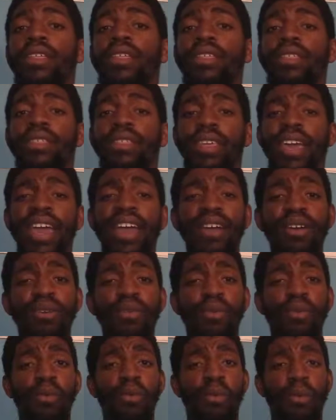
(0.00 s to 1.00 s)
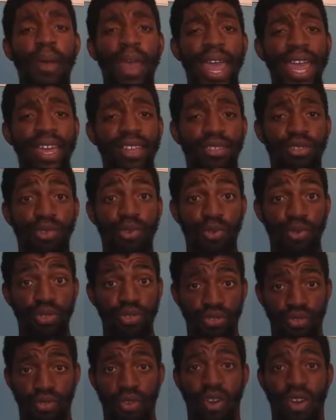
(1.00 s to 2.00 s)
They're way too
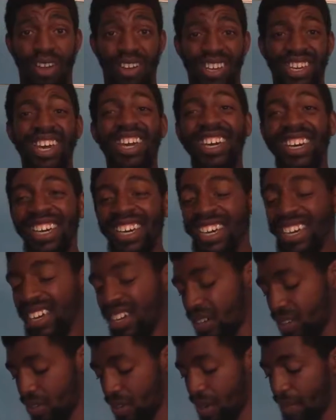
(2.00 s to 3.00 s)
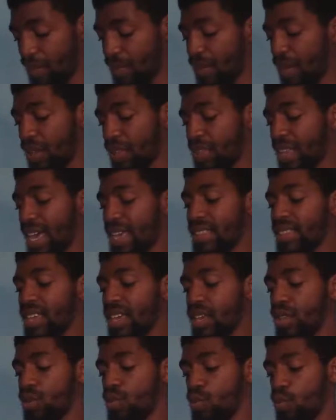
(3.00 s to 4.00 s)
strong. Grip on that
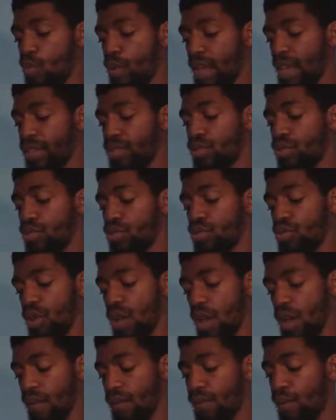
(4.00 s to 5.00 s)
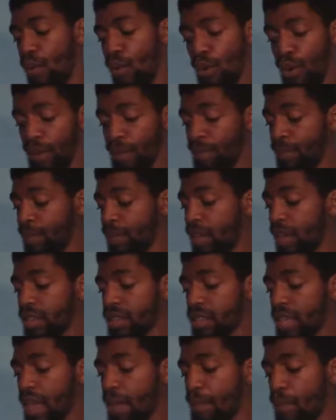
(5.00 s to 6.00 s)
thing is way too strong for a
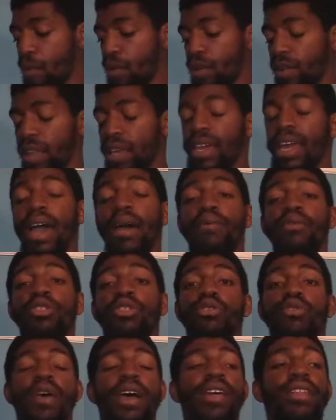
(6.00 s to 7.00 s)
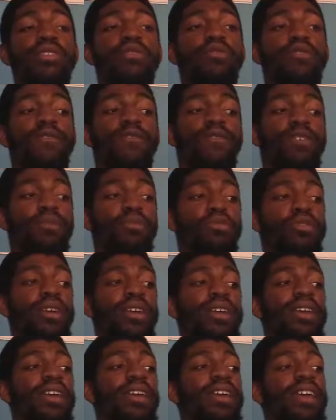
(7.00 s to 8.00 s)
skateboarder. Like, I would try to do a flip
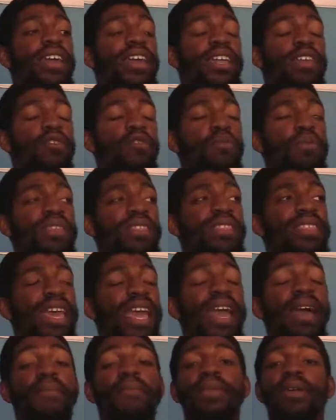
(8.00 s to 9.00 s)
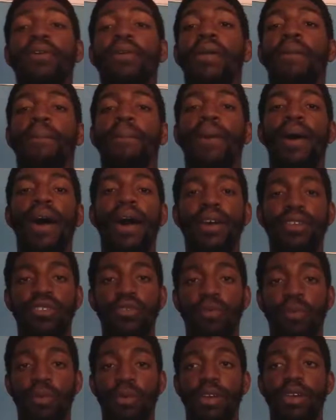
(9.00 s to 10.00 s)
trick and it would be damn near
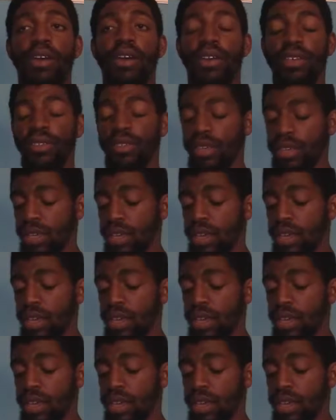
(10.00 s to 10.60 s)
impossible because